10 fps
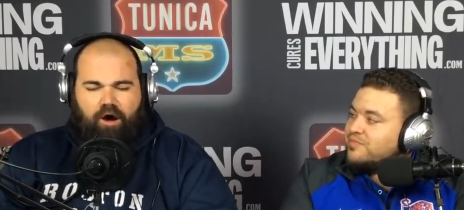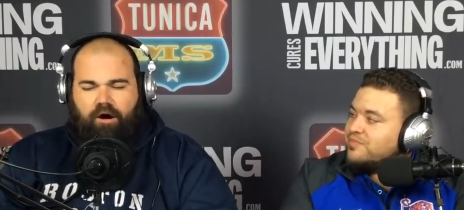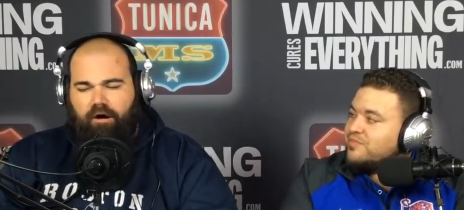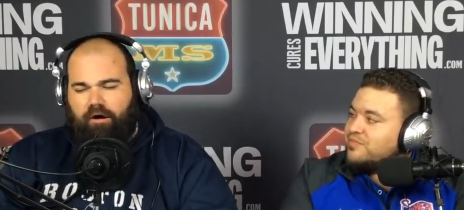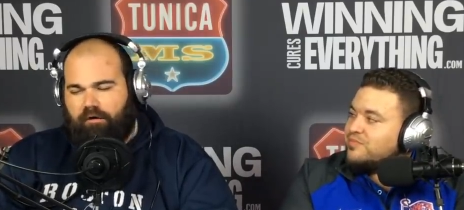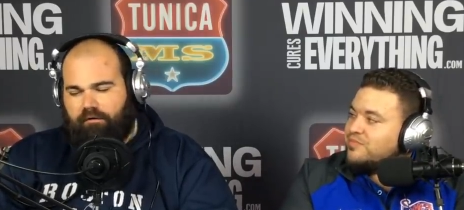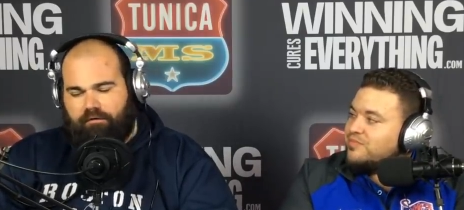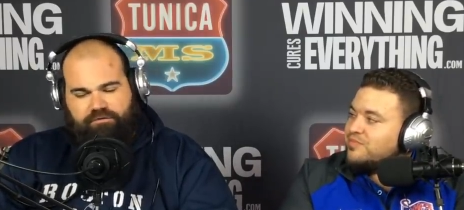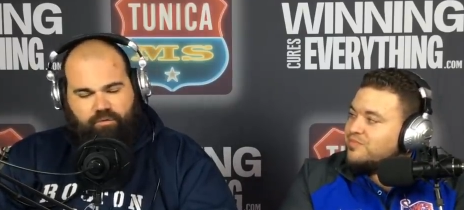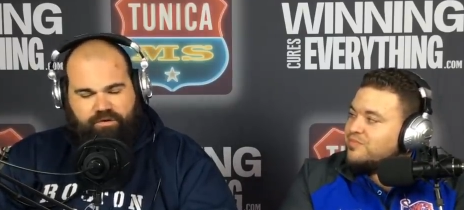
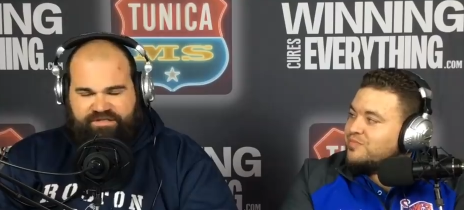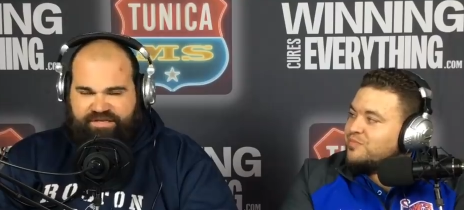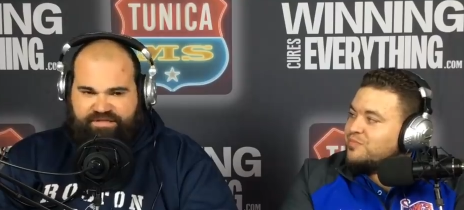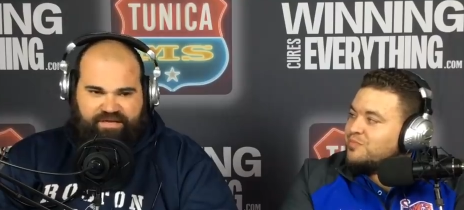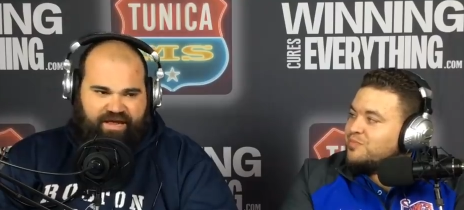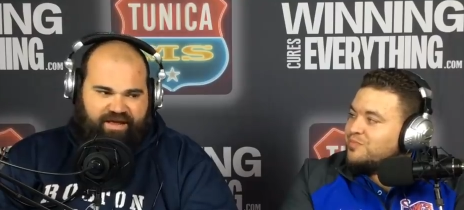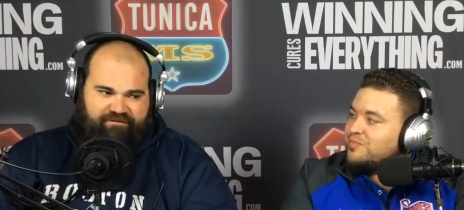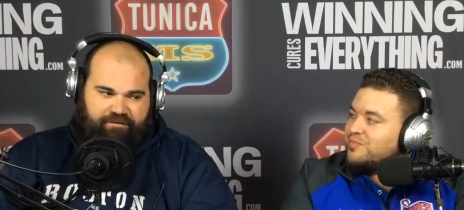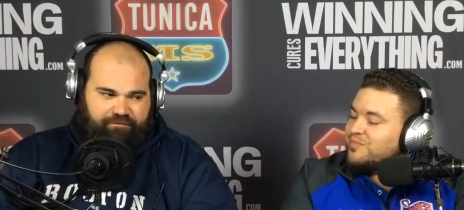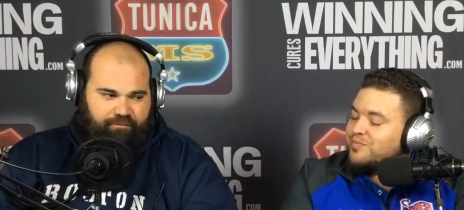Speaker 1: all 26 and a
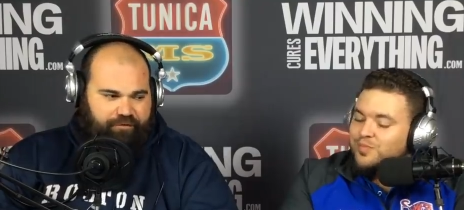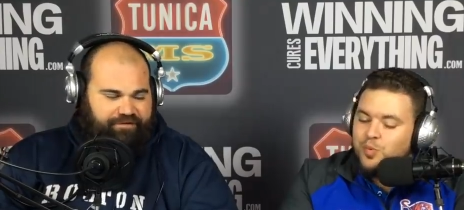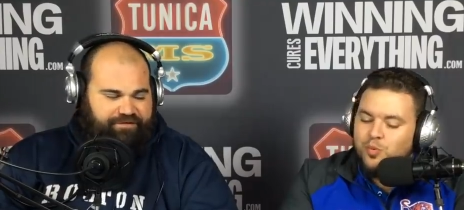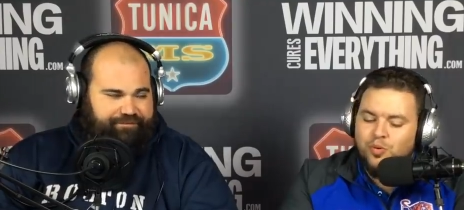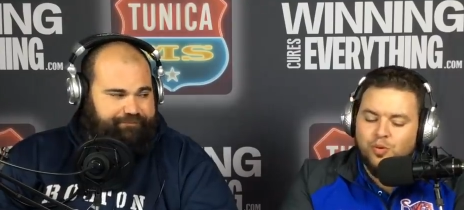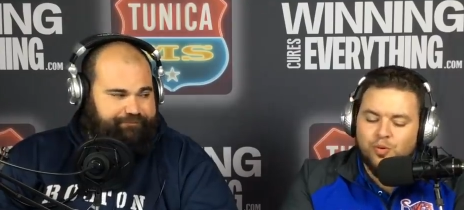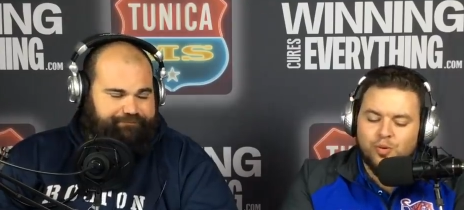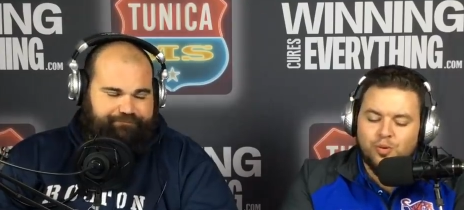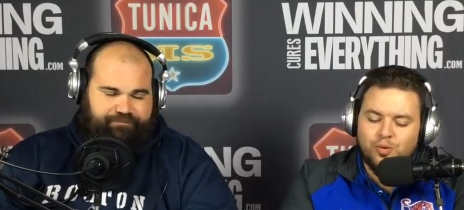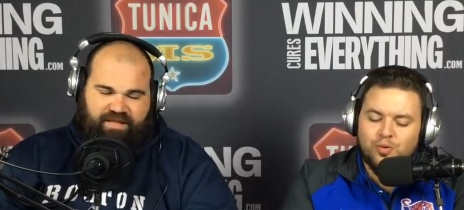half those points.
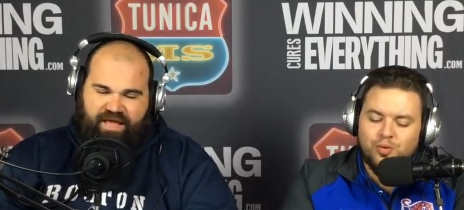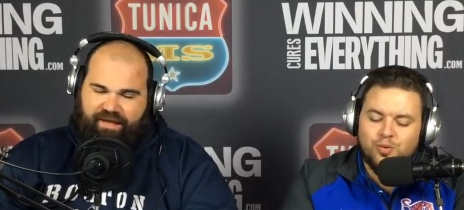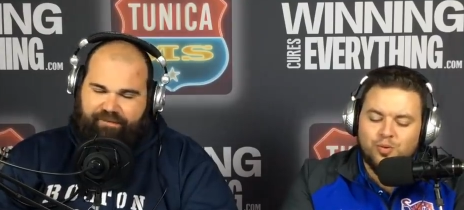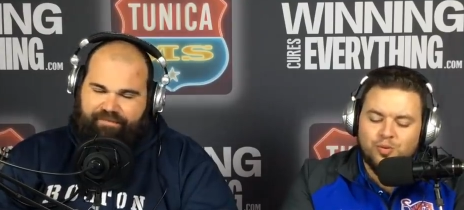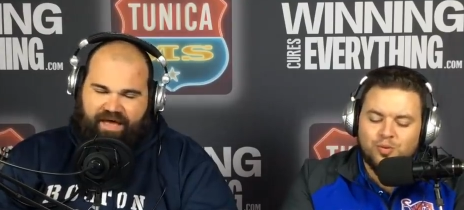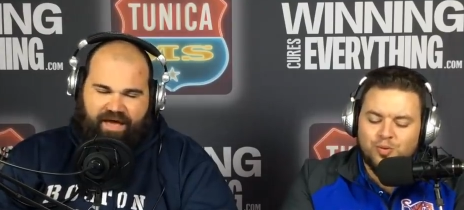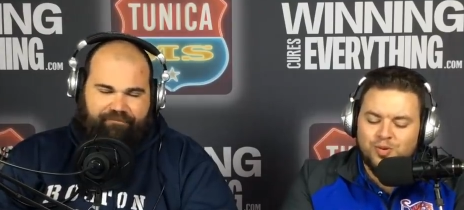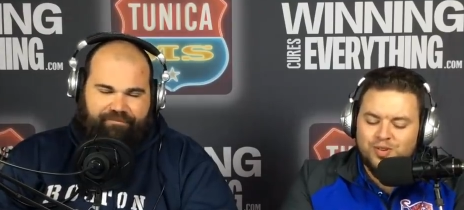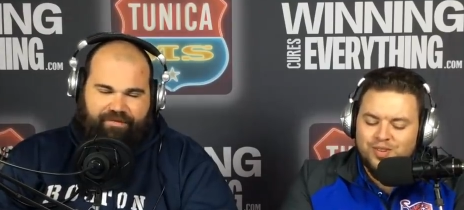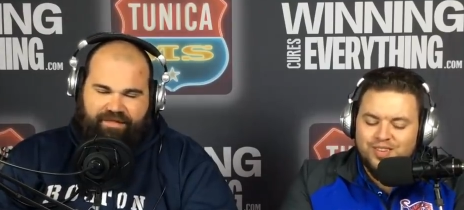I'm,
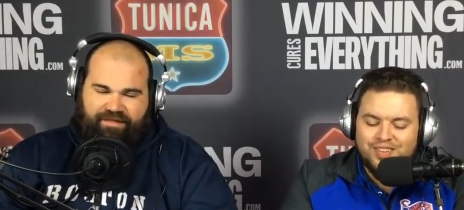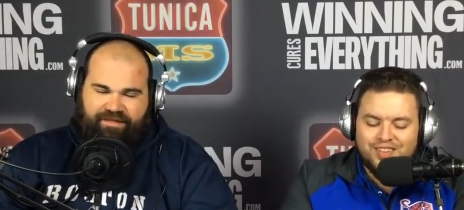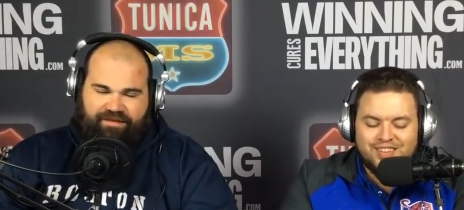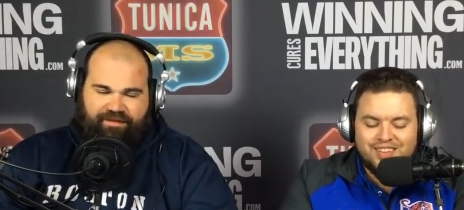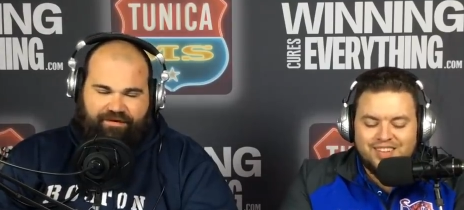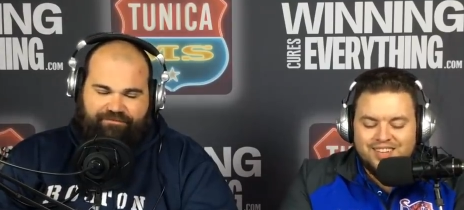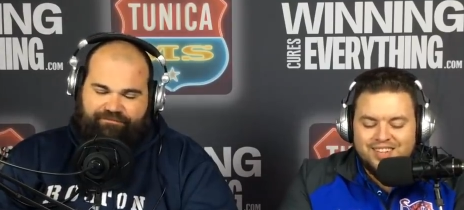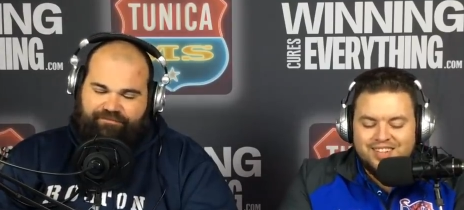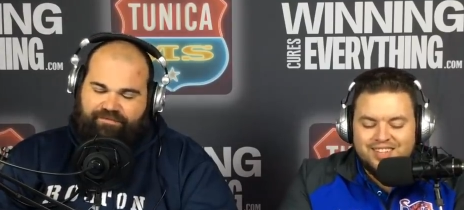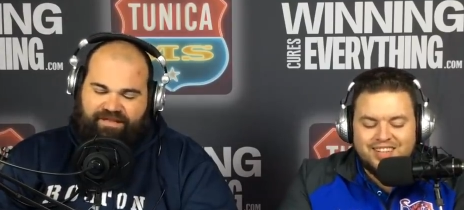I'm that look.
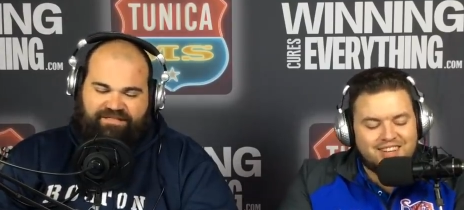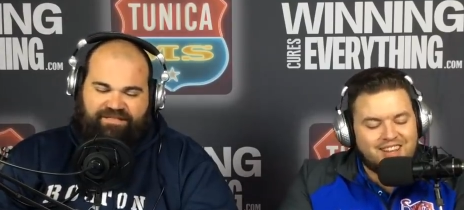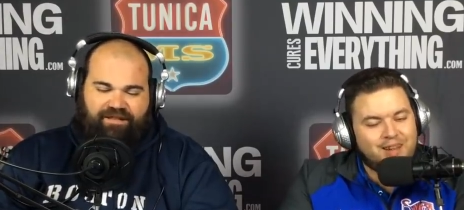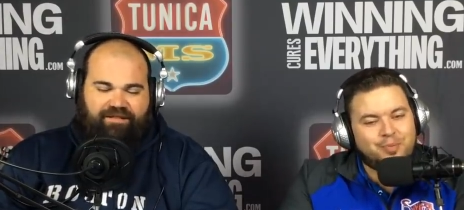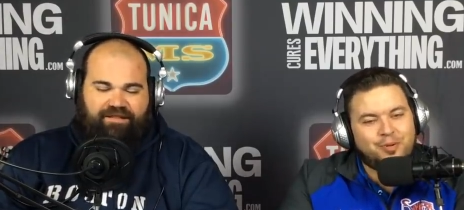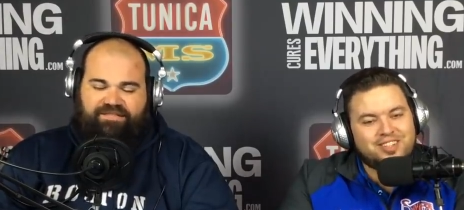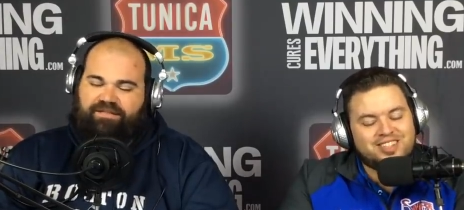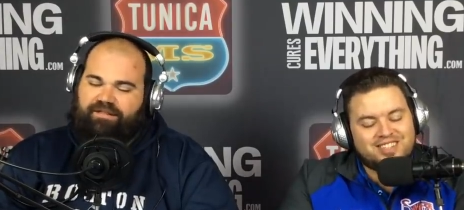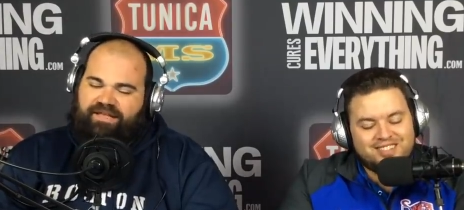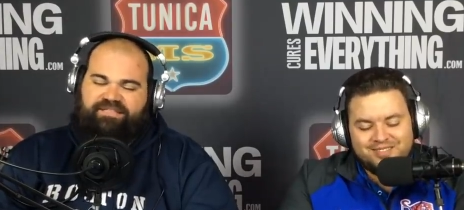That's, that's a lot a, of points.
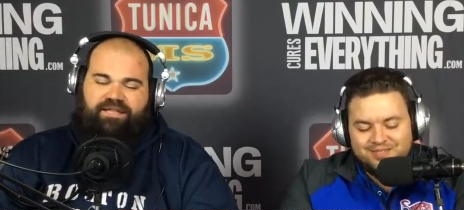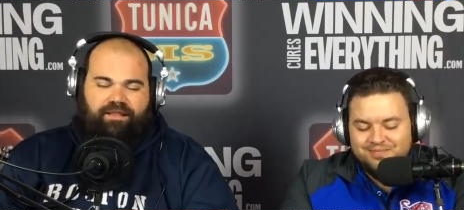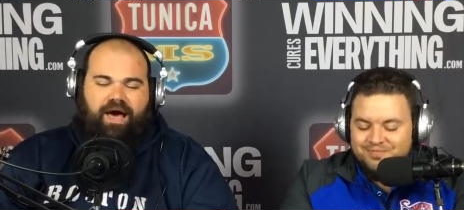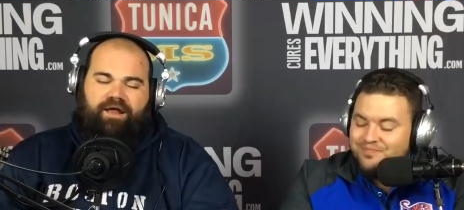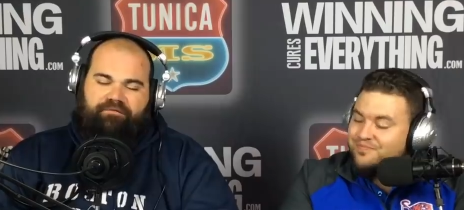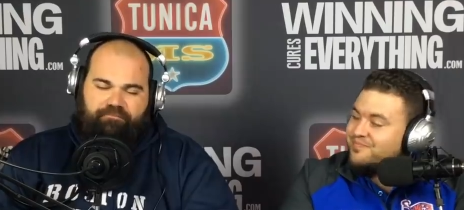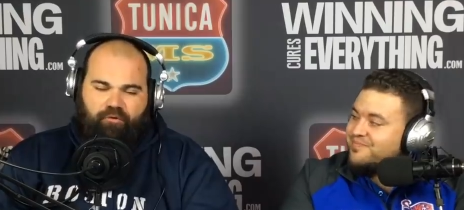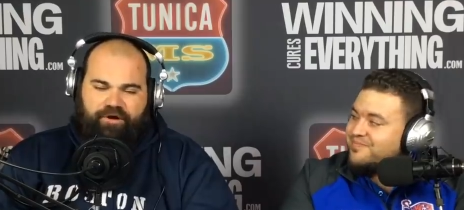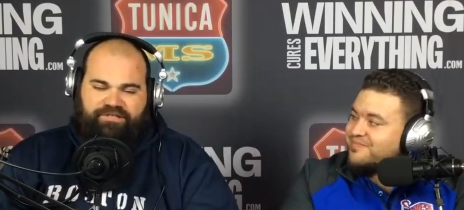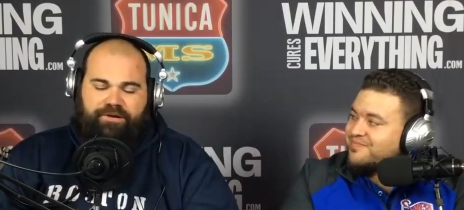A, it's a lot of
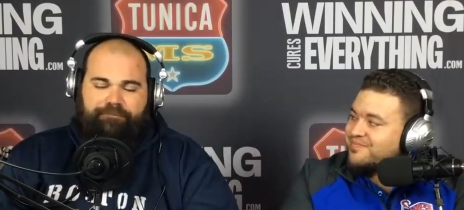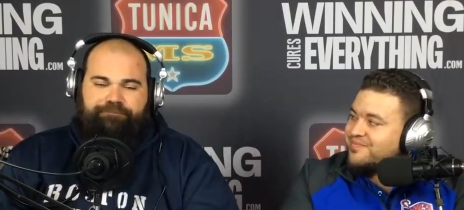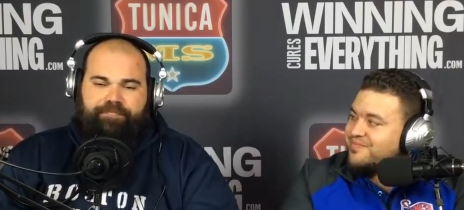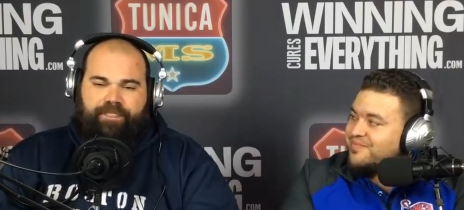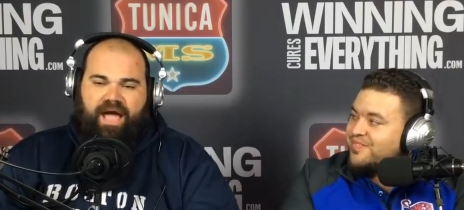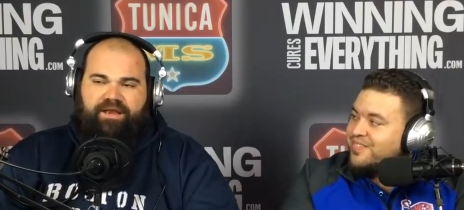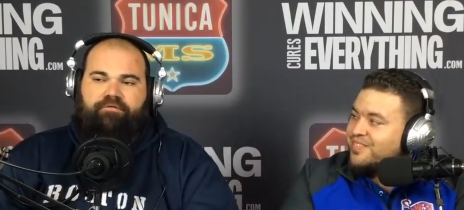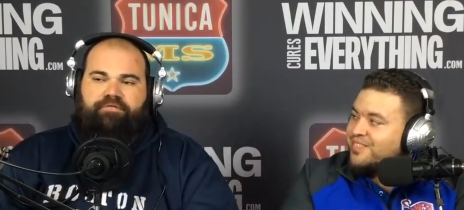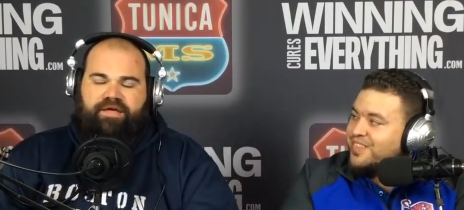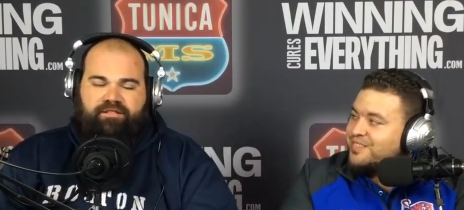points. I
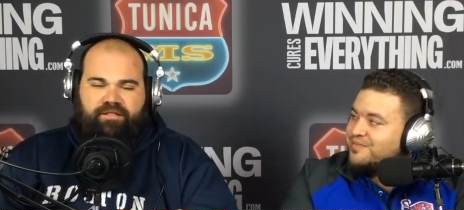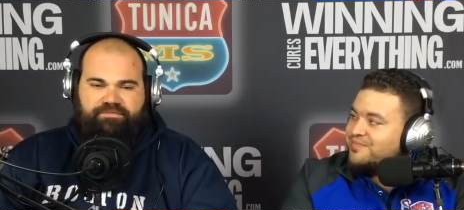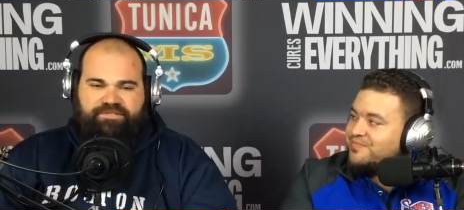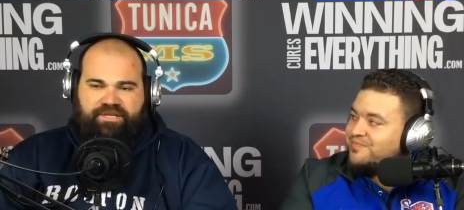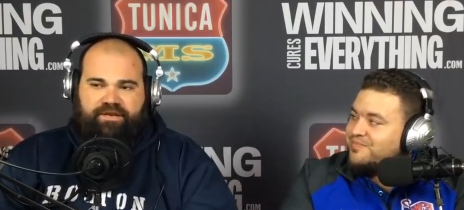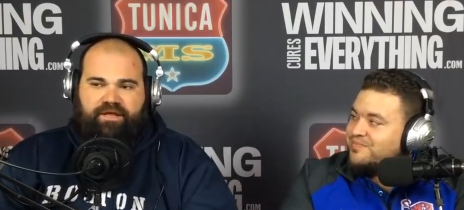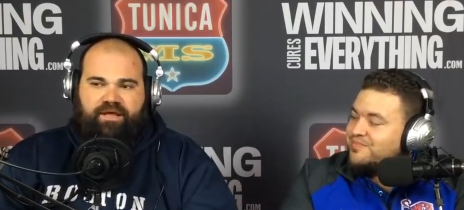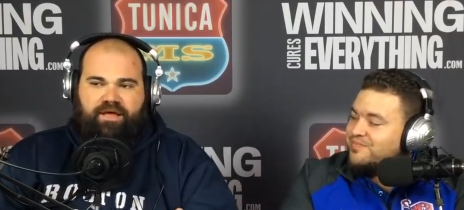know that Clemson